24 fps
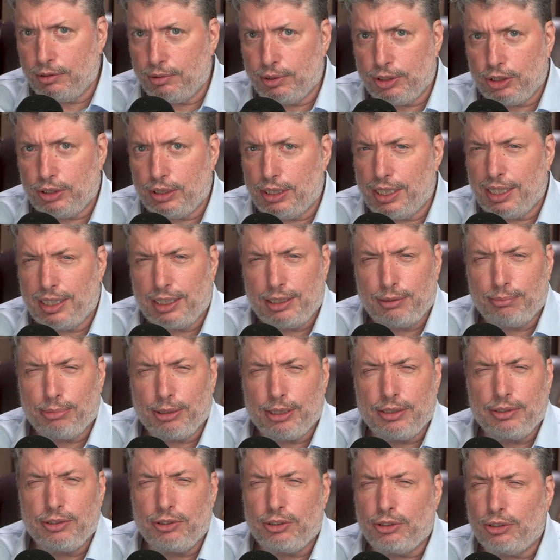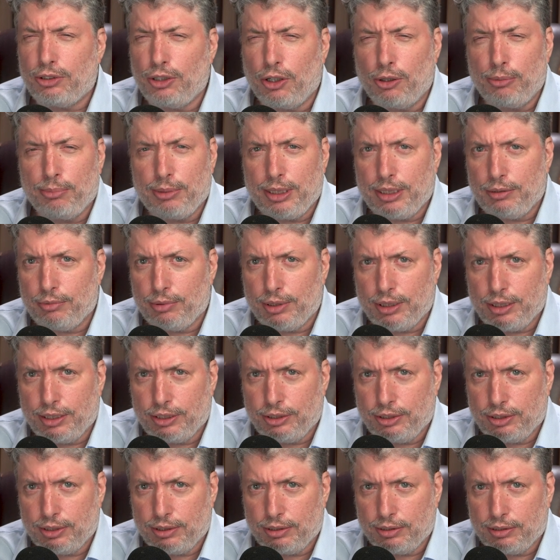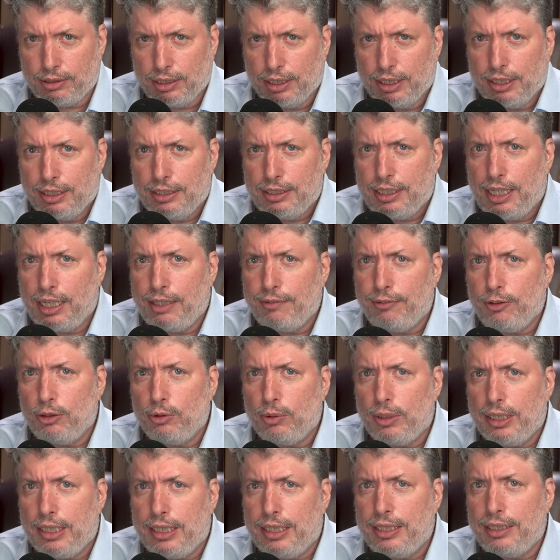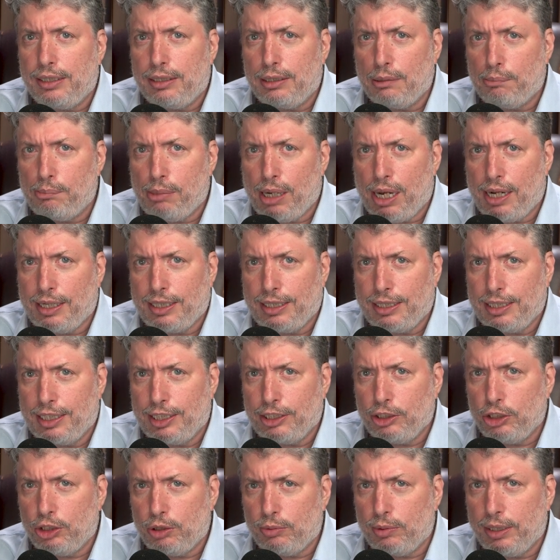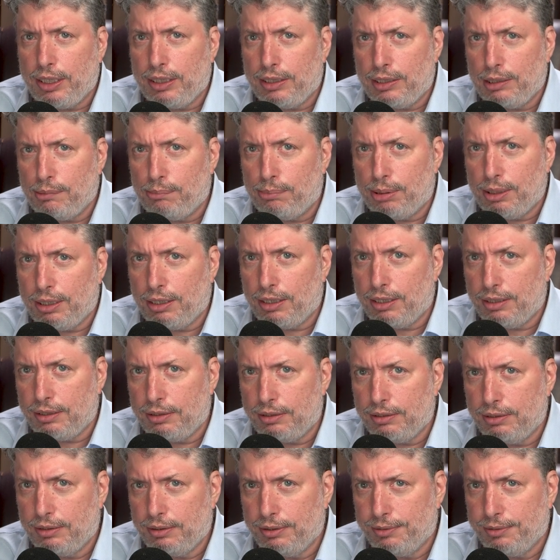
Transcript: in Christianity, but in so many religions, that if you eat the body and drink the blood